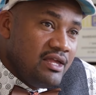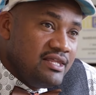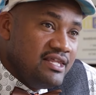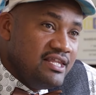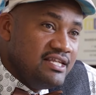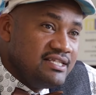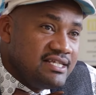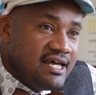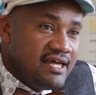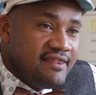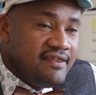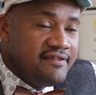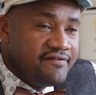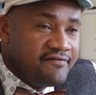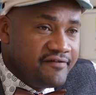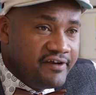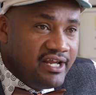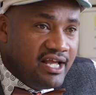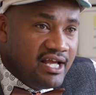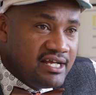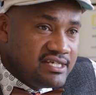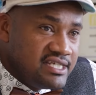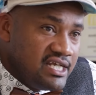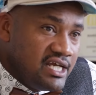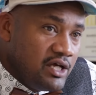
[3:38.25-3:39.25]
These are the
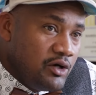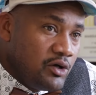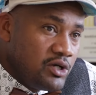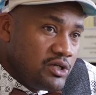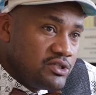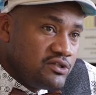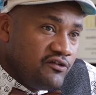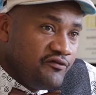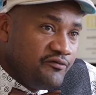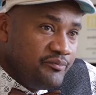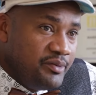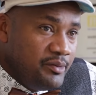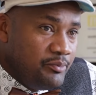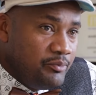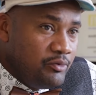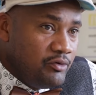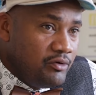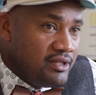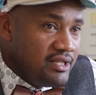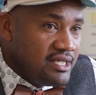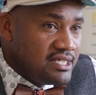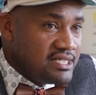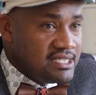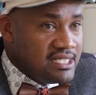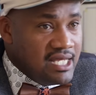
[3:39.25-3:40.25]
3 categories of
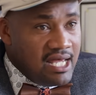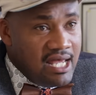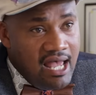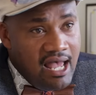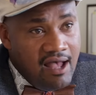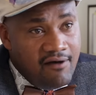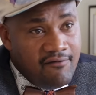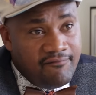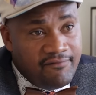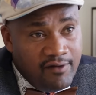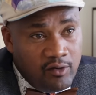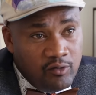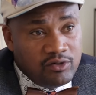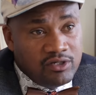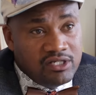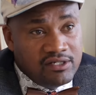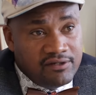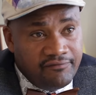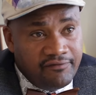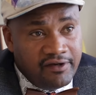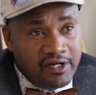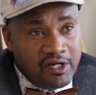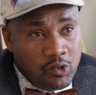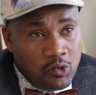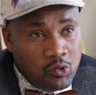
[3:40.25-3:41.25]
people that have found it
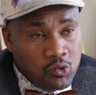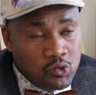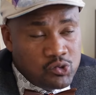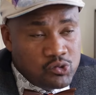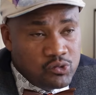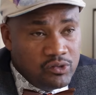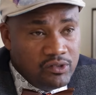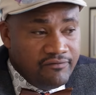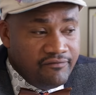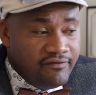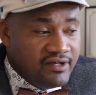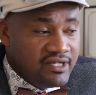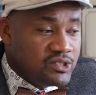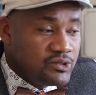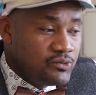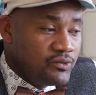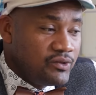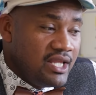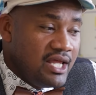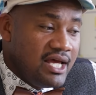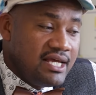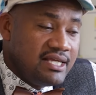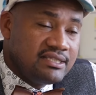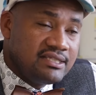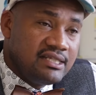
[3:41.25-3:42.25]
very good to invest
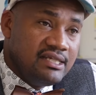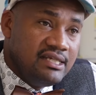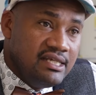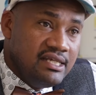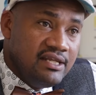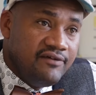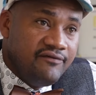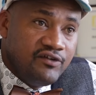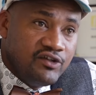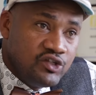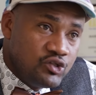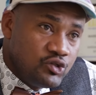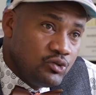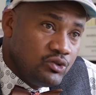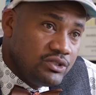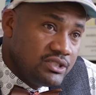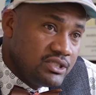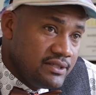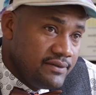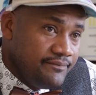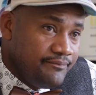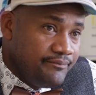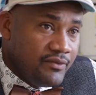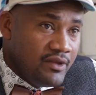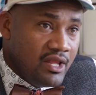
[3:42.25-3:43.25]
with us: individuals,
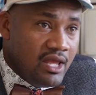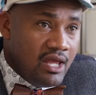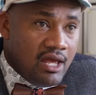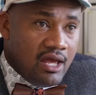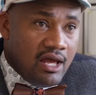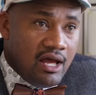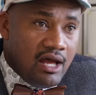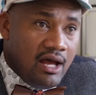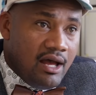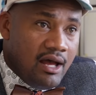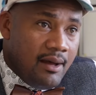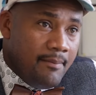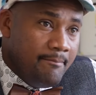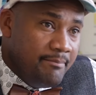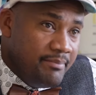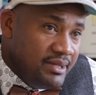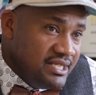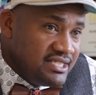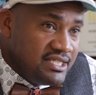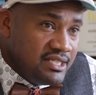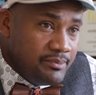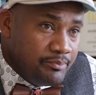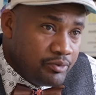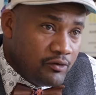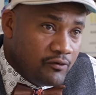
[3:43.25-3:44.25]

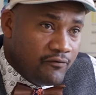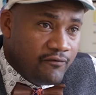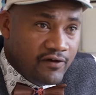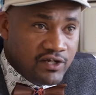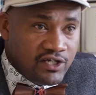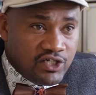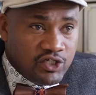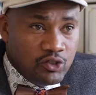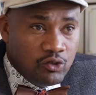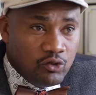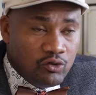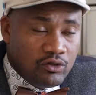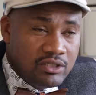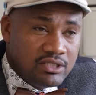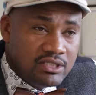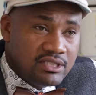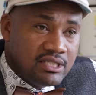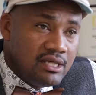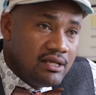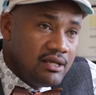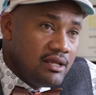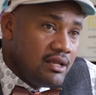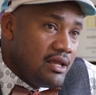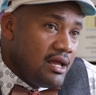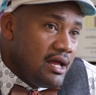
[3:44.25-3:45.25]
busy professionals.
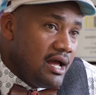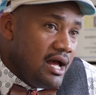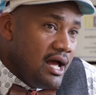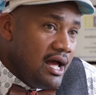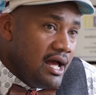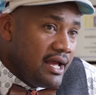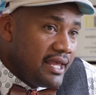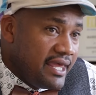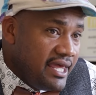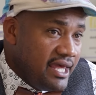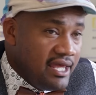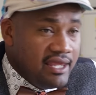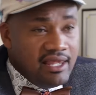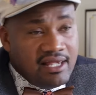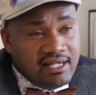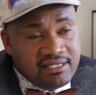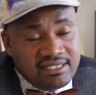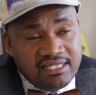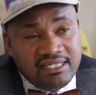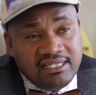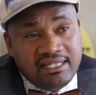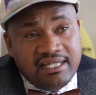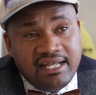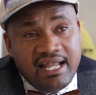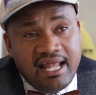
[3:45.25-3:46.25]

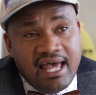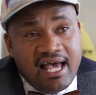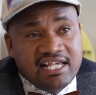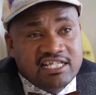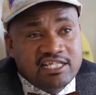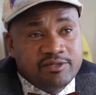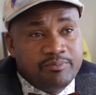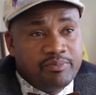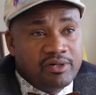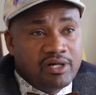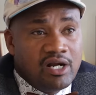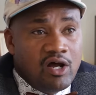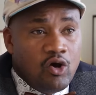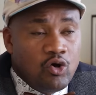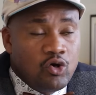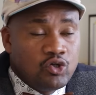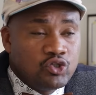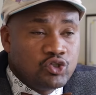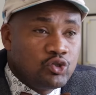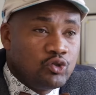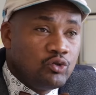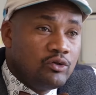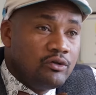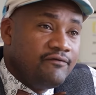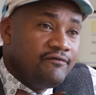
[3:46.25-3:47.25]
Kenyans in the diaspora
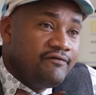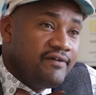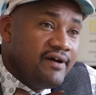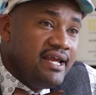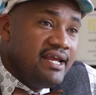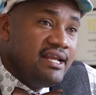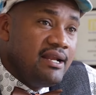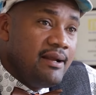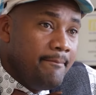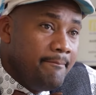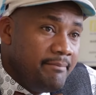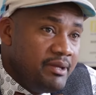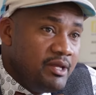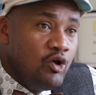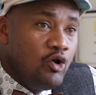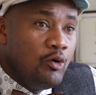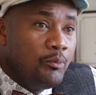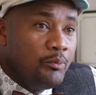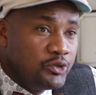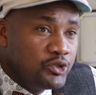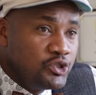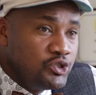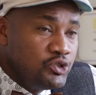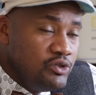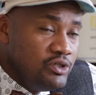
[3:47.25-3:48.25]
also find a big
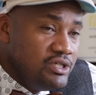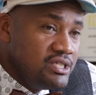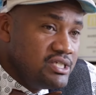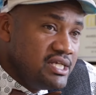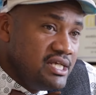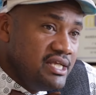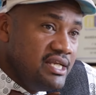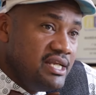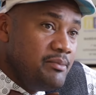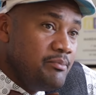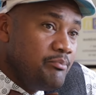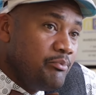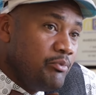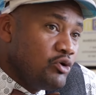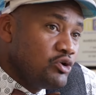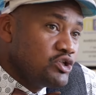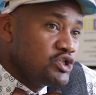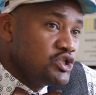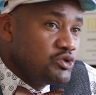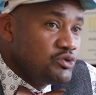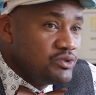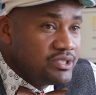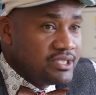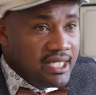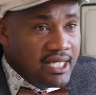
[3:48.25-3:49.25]
opportunity in
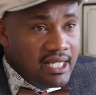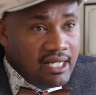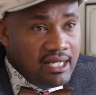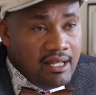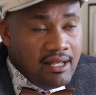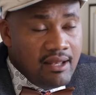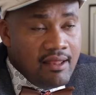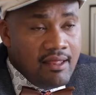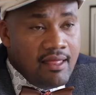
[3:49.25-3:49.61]
Import to Sell